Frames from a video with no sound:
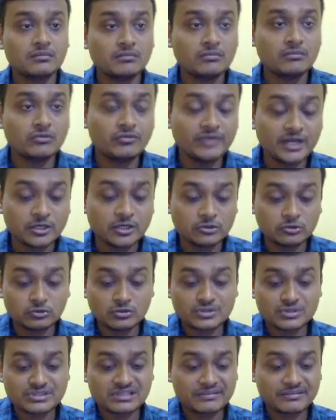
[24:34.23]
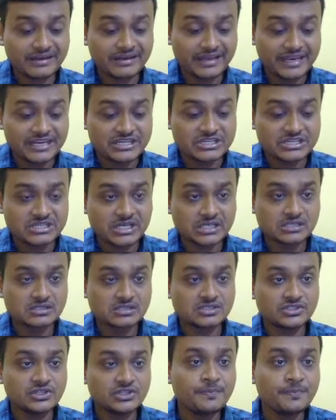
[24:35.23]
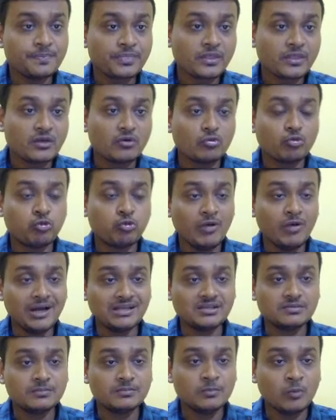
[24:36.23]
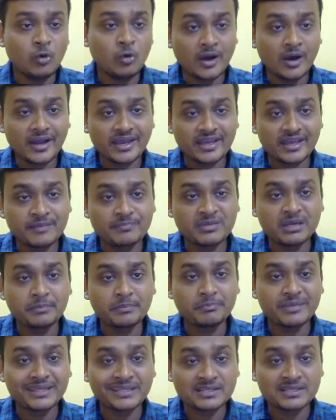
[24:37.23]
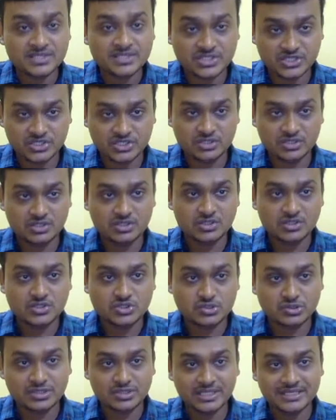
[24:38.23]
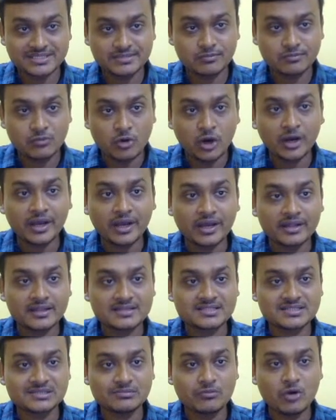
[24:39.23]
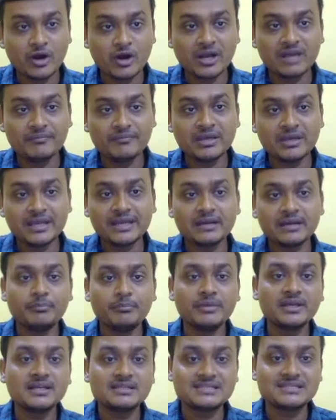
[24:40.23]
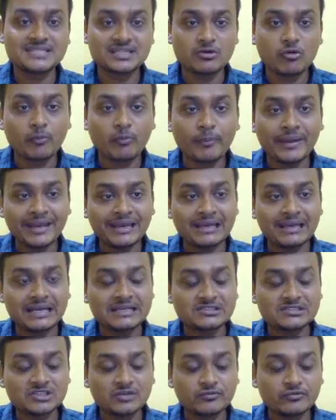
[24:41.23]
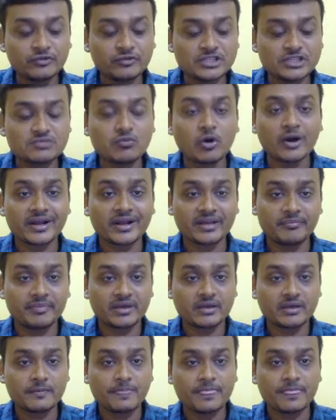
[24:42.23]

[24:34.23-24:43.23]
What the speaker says: Moving on to question number 893. What mock epic begins? So there is a mock epic. It begins with the opening lines of which mock epic?